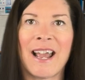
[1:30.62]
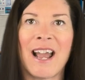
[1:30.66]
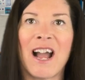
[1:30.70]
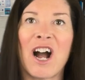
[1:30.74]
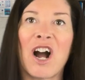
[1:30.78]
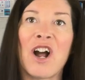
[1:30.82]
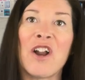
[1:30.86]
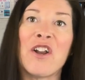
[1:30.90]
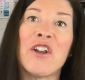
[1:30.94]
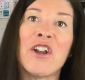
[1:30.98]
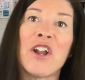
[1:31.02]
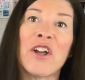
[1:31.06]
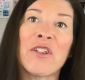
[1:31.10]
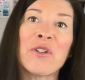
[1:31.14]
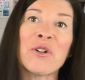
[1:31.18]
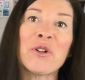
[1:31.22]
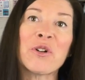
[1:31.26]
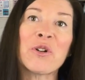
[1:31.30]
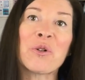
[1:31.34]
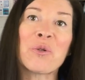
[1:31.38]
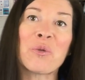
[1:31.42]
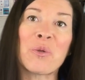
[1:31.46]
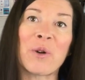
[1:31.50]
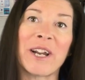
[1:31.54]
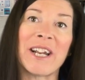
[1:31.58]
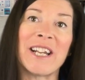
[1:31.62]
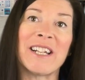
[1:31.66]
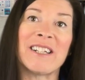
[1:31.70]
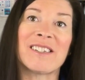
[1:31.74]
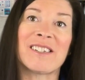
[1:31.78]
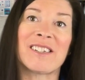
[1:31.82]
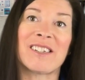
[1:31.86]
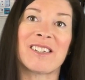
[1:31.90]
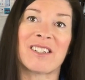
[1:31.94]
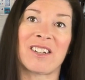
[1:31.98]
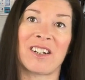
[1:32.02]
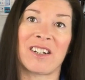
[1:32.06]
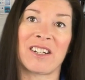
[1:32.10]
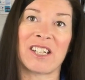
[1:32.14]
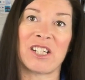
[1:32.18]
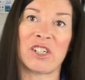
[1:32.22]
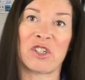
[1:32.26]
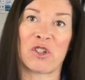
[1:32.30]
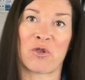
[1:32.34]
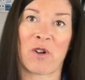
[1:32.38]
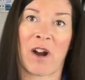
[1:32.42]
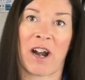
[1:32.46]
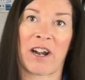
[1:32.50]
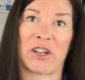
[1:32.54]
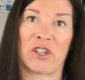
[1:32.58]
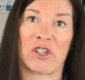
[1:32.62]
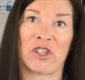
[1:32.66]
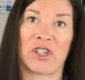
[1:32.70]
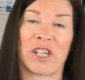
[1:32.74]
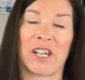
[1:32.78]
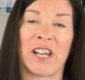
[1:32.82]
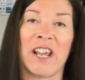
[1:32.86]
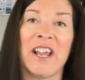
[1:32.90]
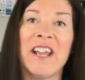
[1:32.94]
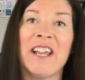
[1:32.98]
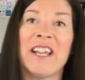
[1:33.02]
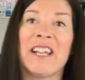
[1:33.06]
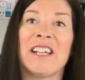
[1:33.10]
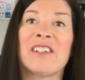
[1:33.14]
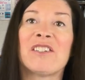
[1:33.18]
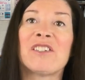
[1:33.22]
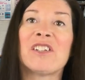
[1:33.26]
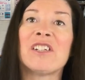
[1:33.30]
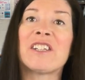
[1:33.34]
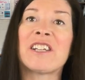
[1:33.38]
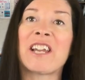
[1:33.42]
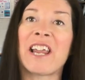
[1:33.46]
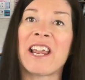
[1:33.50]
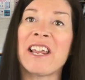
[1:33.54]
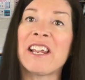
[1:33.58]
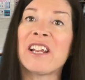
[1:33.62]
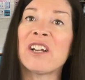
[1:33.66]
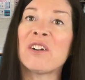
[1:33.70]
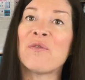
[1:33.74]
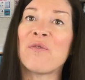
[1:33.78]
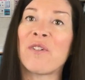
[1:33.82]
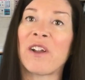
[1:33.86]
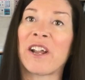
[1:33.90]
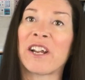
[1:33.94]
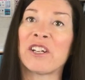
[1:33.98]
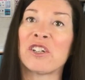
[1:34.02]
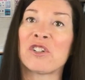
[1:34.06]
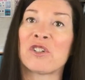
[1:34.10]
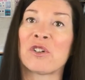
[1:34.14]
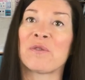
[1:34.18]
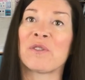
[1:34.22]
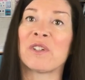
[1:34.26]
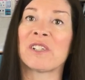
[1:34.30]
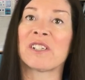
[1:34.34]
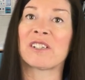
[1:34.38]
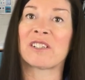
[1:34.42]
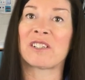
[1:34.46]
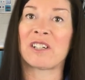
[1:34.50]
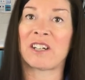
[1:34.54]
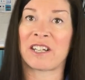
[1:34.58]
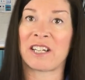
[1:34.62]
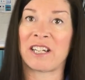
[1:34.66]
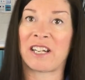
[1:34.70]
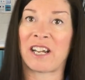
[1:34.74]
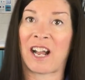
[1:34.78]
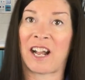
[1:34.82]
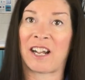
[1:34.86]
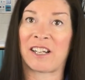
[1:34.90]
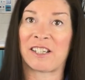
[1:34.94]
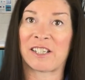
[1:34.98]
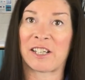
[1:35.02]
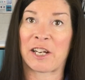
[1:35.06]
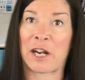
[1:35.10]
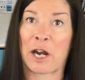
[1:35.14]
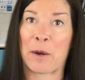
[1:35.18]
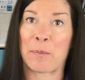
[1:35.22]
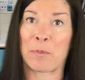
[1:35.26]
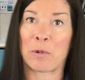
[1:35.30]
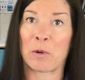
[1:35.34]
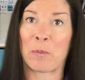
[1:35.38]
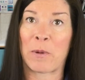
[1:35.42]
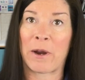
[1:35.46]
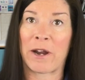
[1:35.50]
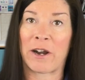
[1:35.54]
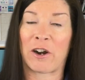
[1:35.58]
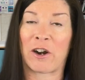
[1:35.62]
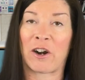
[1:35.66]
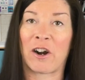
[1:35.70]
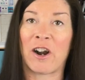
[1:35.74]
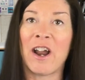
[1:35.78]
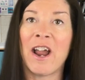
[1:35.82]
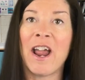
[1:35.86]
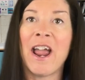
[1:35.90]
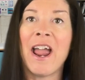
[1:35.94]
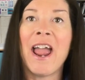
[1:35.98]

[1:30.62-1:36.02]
Another great study strategy is to take advantage of the study guides that I prepare.